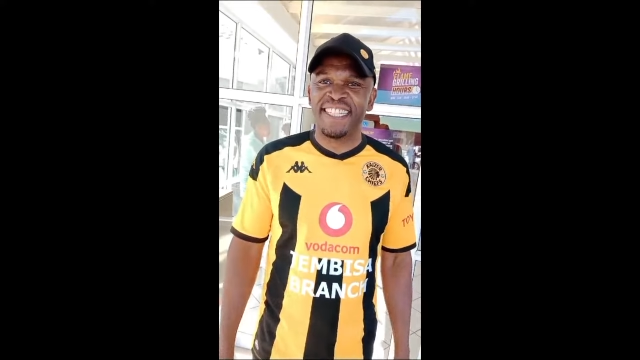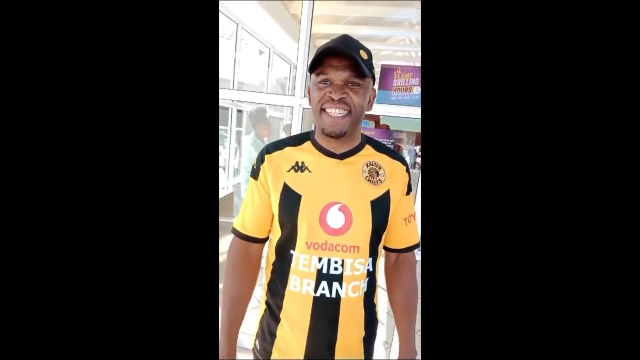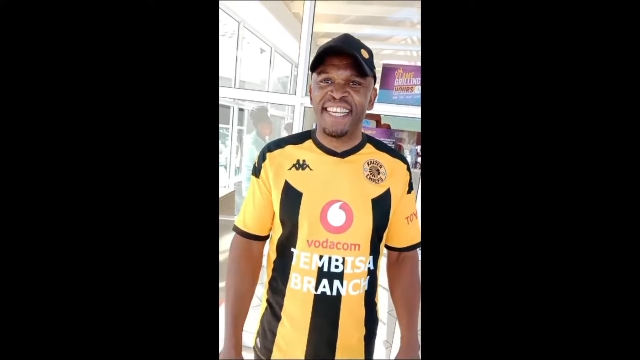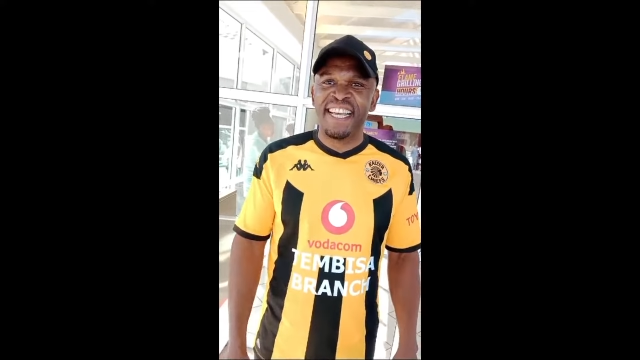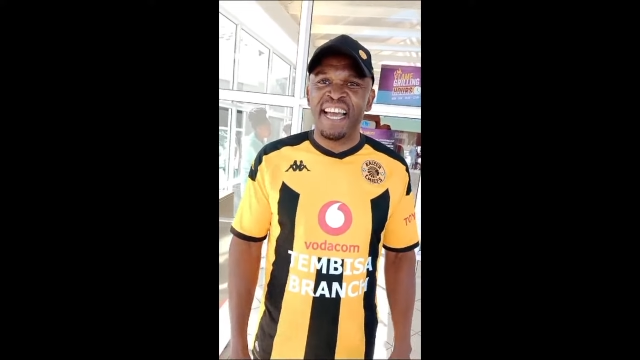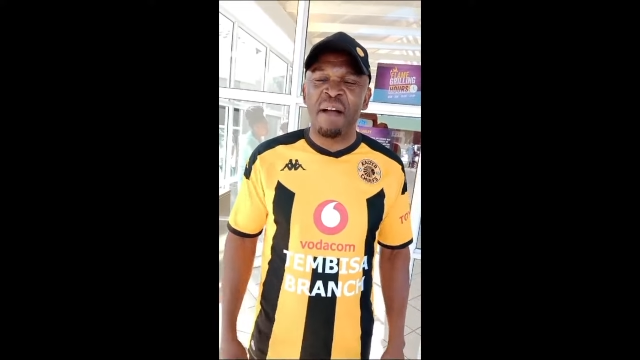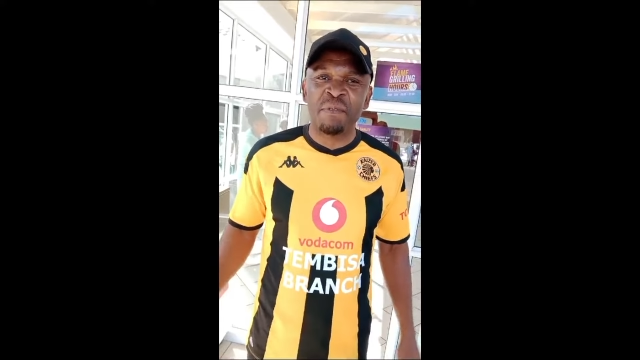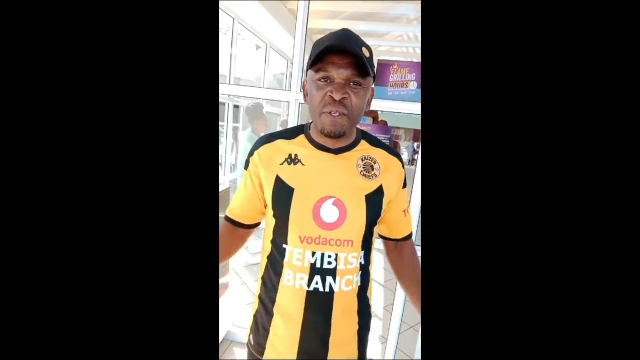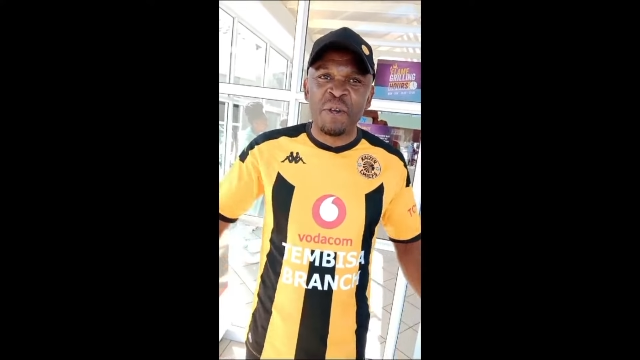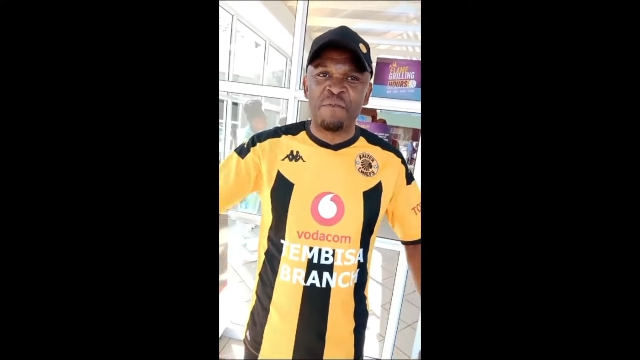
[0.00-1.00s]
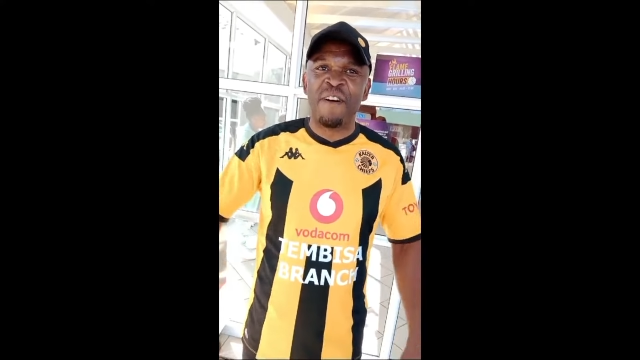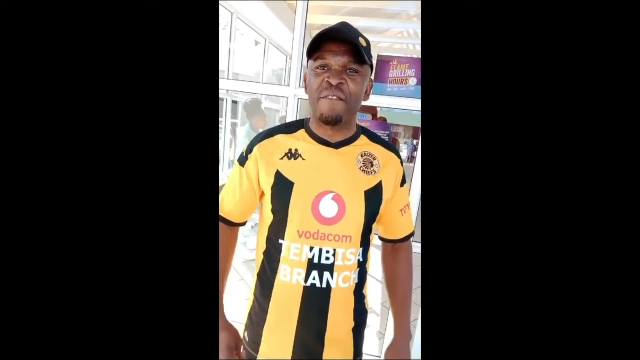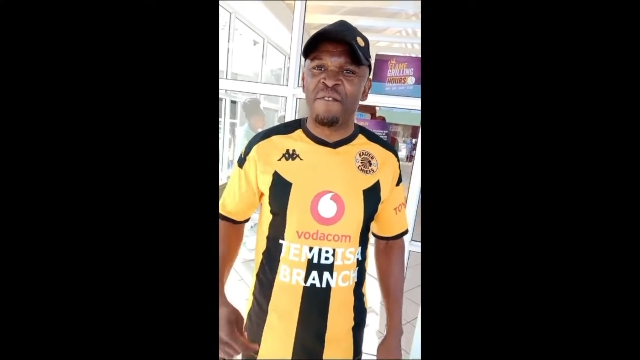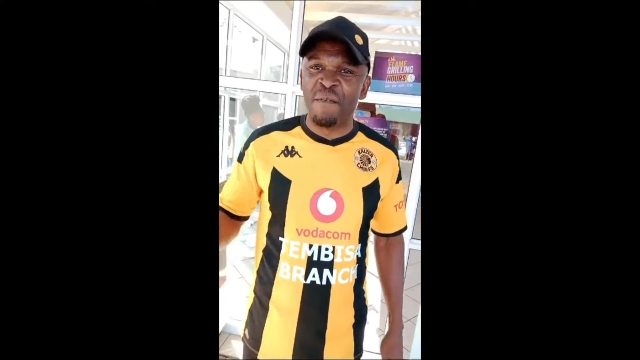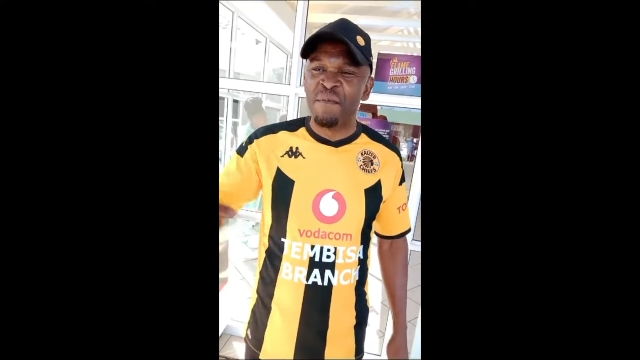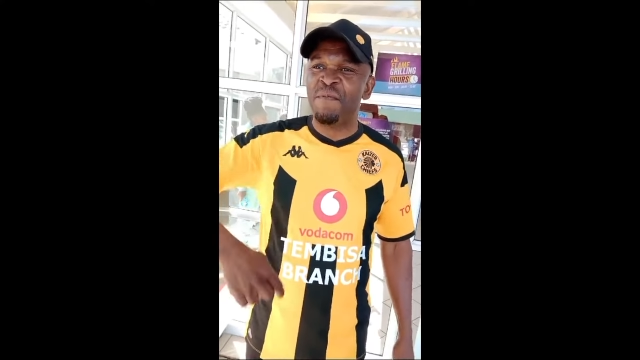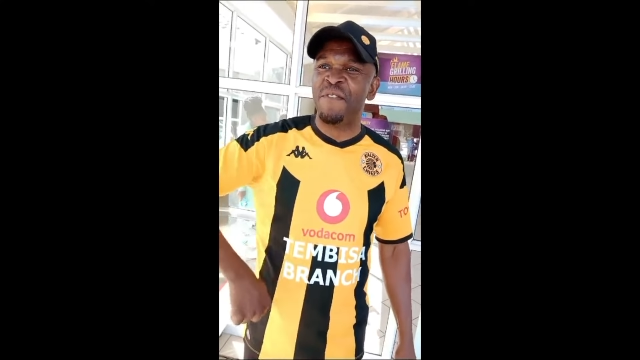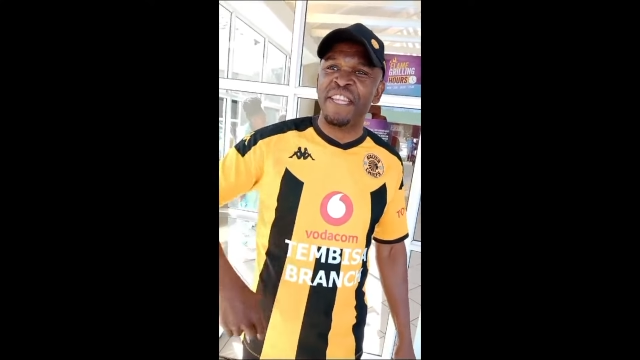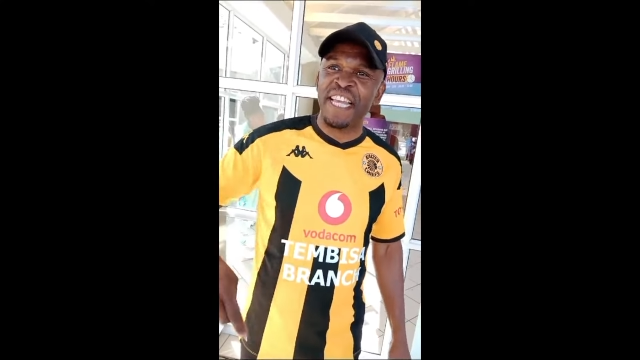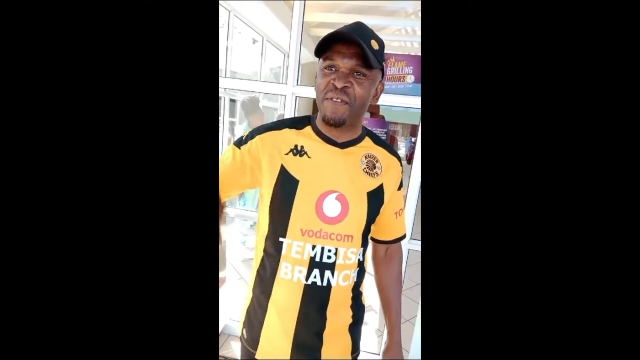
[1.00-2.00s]
Up to so far from
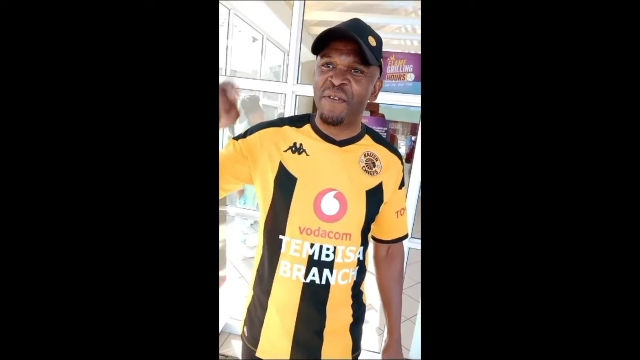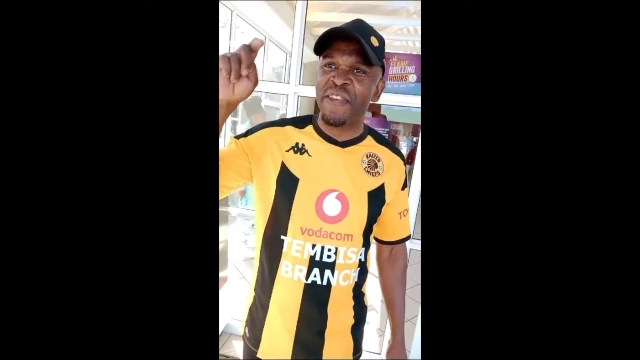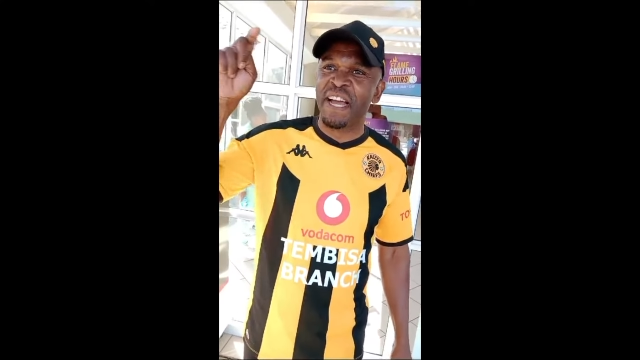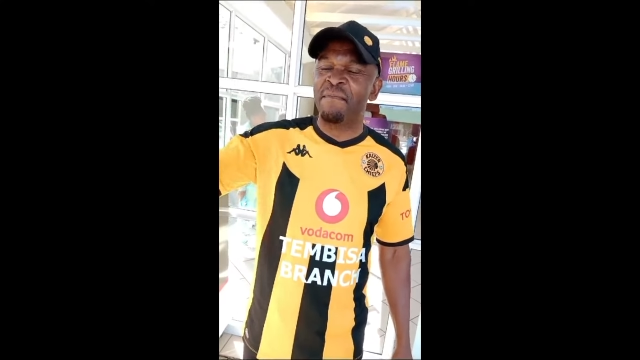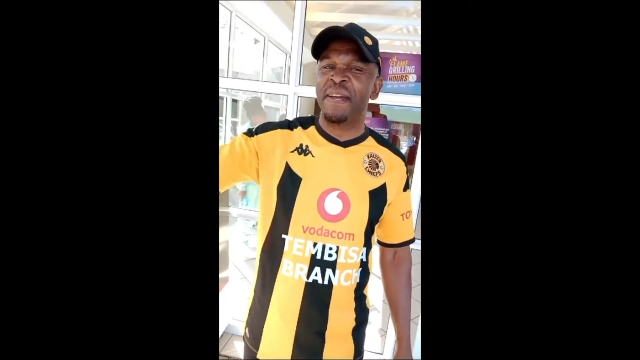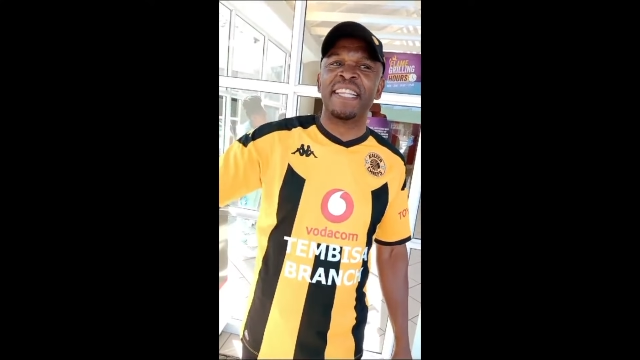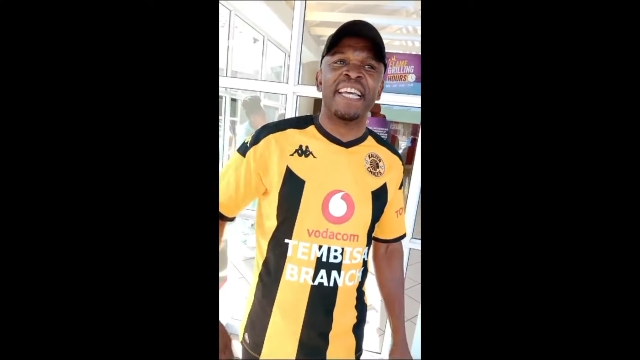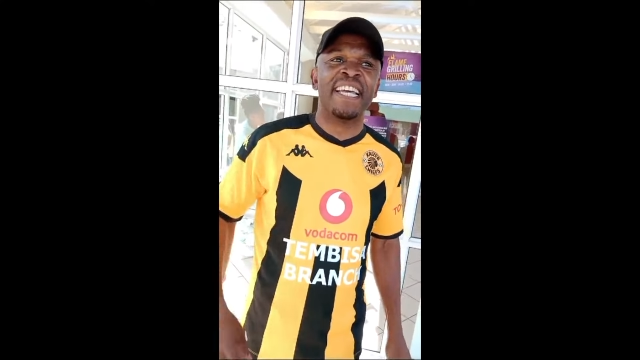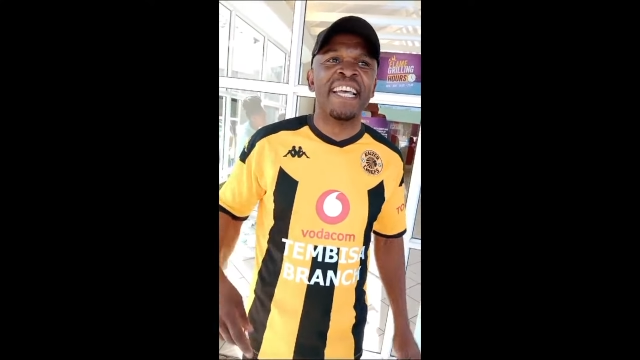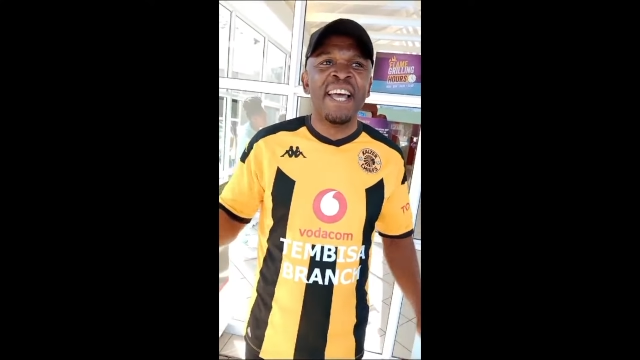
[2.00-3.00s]
Bloemfontein, when we come back there,